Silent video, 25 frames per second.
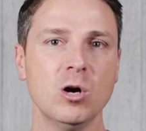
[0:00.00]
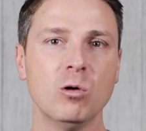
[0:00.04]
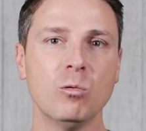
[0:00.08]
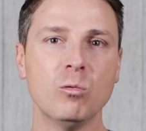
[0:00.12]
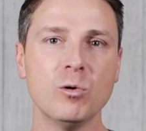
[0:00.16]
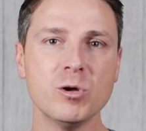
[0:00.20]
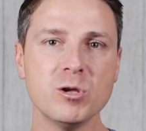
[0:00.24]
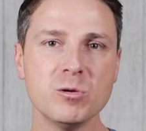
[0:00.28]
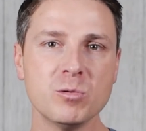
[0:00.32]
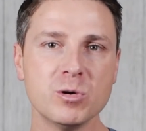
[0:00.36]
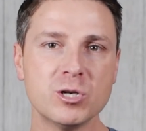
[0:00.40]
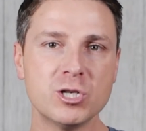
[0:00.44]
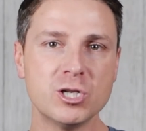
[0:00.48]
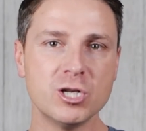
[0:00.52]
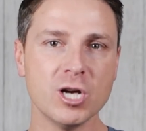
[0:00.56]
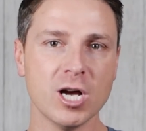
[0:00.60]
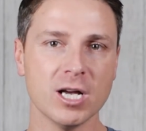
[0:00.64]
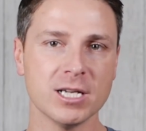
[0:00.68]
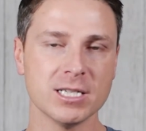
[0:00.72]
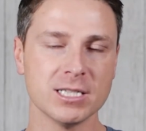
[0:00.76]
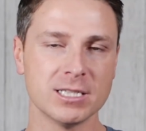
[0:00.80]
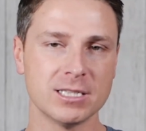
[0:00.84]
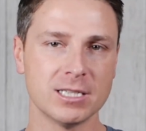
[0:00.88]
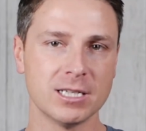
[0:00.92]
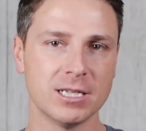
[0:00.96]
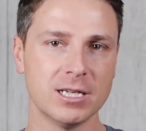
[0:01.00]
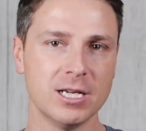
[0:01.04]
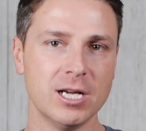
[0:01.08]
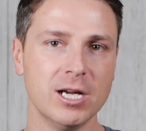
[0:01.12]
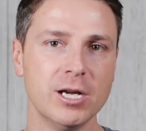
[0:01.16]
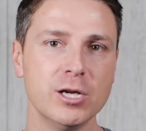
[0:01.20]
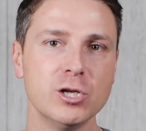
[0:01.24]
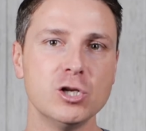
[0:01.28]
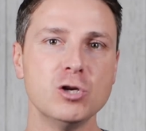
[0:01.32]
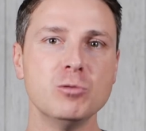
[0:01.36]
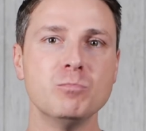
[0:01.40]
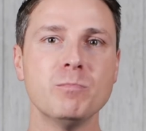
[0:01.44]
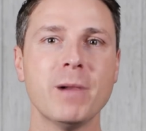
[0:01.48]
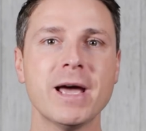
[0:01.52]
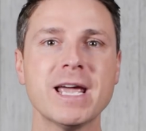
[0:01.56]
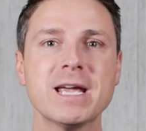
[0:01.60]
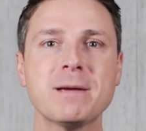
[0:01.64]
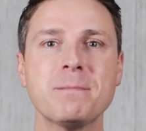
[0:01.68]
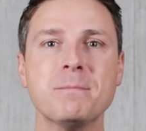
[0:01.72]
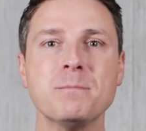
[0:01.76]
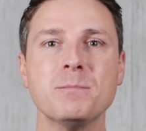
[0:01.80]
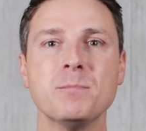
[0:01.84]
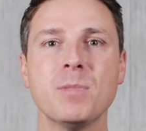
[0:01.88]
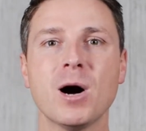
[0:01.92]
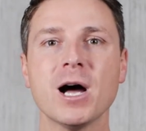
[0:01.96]
Well, you adjust. You
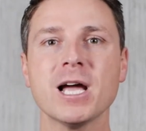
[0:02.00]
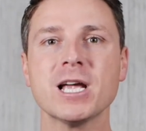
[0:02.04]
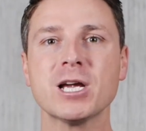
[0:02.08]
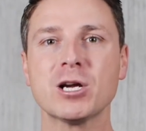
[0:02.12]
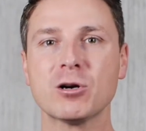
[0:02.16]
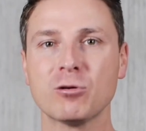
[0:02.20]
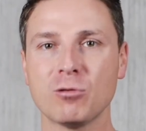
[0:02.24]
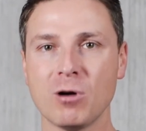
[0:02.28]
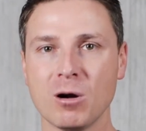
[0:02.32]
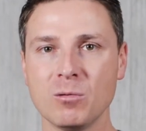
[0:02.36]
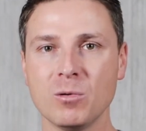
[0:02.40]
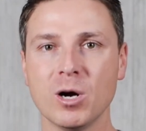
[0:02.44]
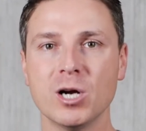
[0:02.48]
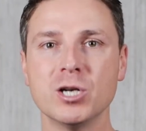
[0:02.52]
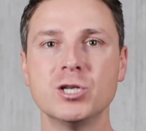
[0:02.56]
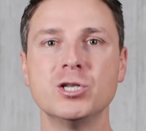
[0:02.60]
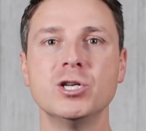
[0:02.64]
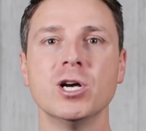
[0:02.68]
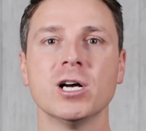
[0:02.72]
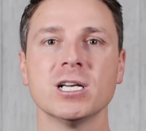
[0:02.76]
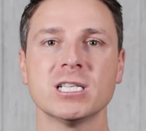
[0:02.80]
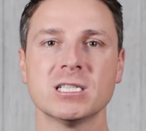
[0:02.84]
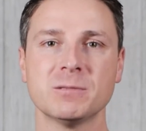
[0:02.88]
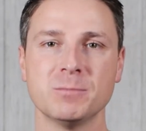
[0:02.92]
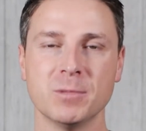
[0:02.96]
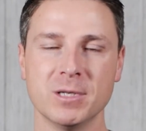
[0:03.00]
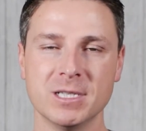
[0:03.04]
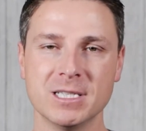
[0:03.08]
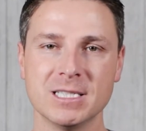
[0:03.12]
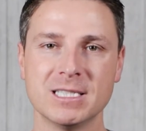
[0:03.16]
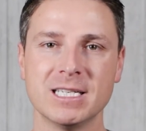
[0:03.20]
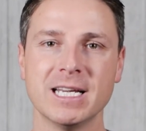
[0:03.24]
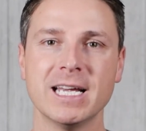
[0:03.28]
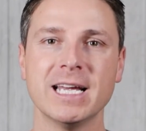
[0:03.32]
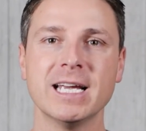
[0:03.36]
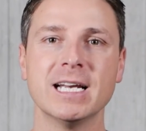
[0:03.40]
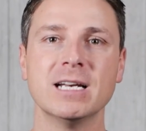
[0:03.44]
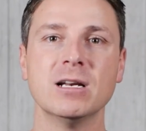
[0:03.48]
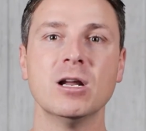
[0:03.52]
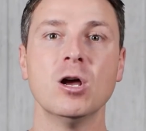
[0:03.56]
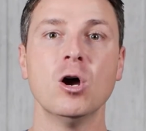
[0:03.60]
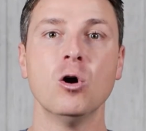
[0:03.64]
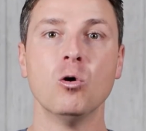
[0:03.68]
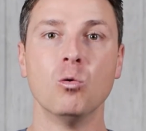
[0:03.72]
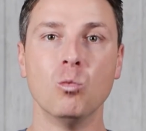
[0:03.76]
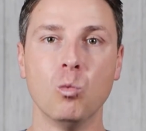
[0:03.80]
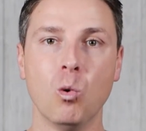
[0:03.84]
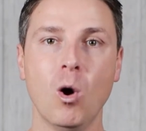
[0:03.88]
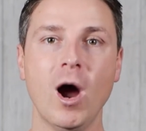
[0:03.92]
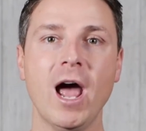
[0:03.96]
make micro adjustments in
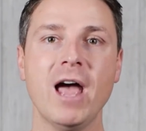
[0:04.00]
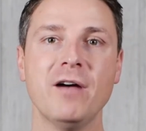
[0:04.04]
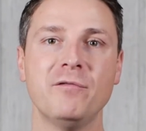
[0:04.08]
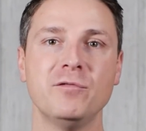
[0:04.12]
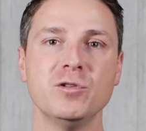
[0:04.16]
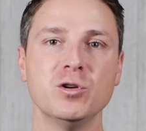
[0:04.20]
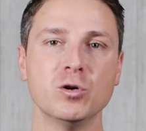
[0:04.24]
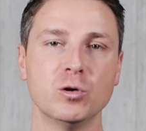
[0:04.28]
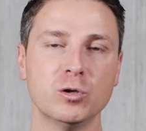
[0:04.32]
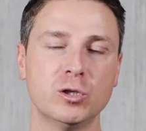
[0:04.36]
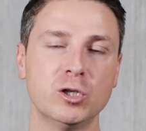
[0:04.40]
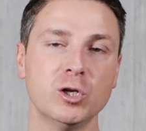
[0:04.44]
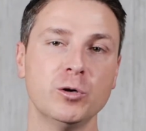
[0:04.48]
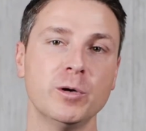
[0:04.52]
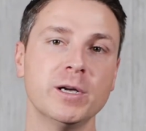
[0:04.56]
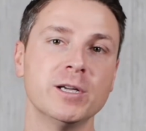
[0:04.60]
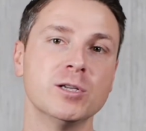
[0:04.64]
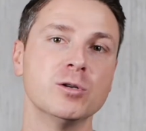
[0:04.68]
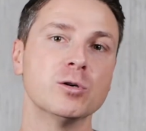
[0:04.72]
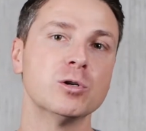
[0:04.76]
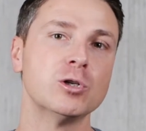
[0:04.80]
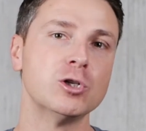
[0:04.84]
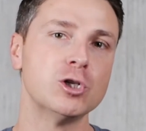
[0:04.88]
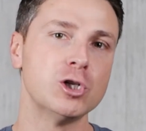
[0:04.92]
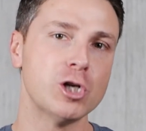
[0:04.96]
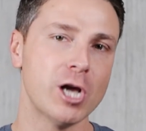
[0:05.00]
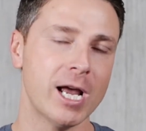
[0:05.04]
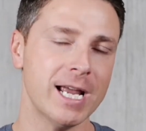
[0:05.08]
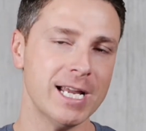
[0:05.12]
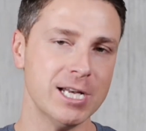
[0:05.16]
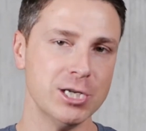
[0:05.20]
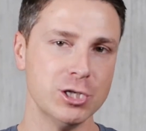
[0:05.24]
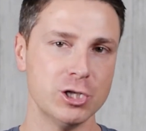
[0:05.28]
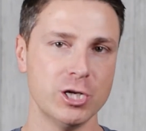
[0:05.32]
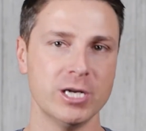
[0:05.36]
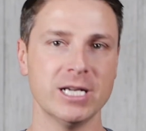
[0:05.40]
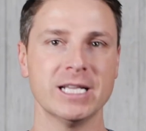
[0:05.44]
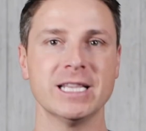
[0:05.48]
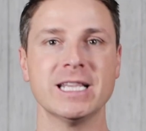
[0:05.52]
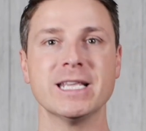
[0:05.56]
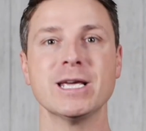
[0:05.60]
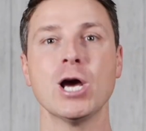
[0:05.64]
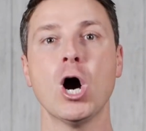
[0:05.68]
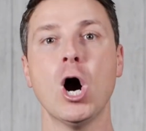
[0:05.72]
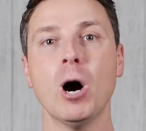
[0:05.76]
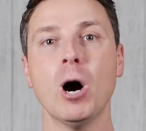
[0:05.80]
whatever you're doing. You're changing the